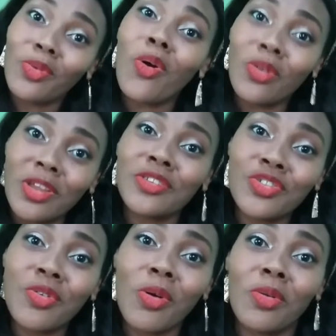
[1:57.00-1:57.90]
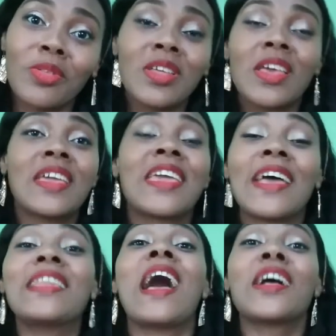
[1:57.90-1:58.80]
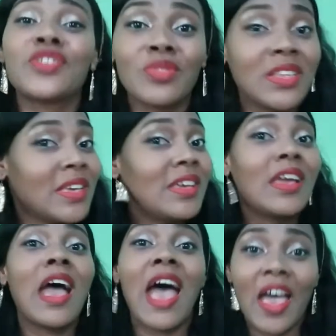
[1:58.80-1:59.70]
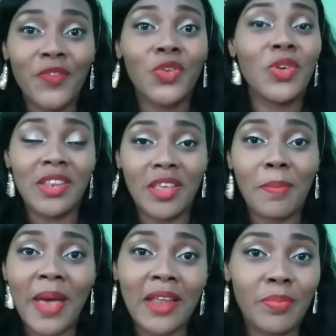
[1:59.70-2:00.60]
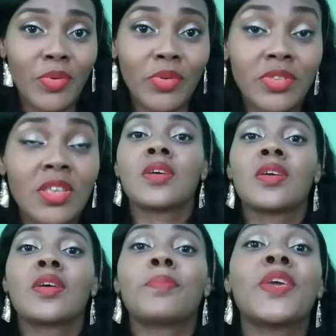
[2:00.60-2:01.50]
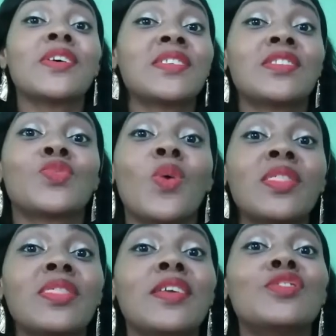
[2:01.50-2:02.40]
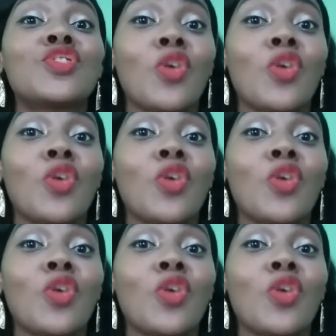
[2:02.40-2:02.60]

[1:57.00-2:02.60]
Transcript: or a troll can actually have you in their bad books. Because it's one thing to